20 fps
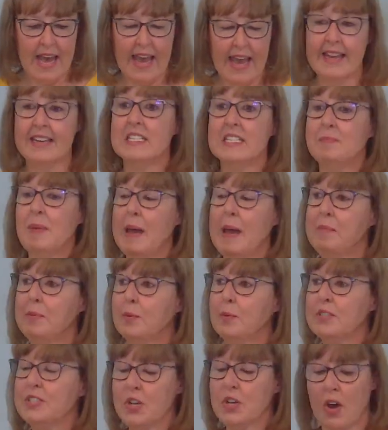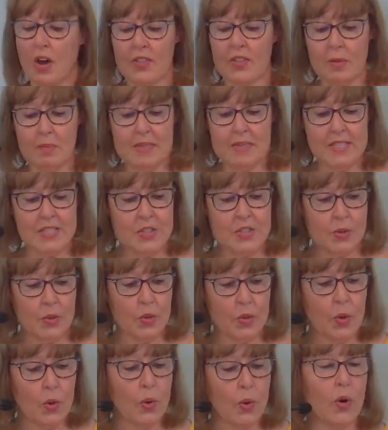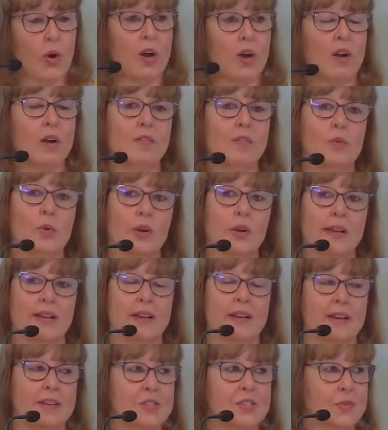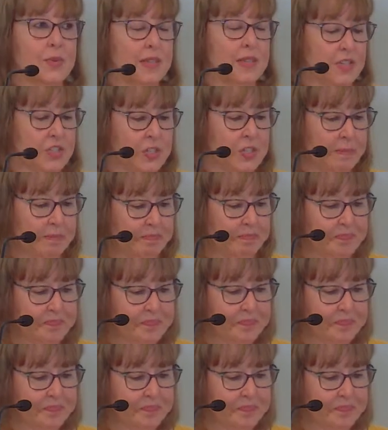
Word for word: and his paper was called The Mystical Core of Organized Religion.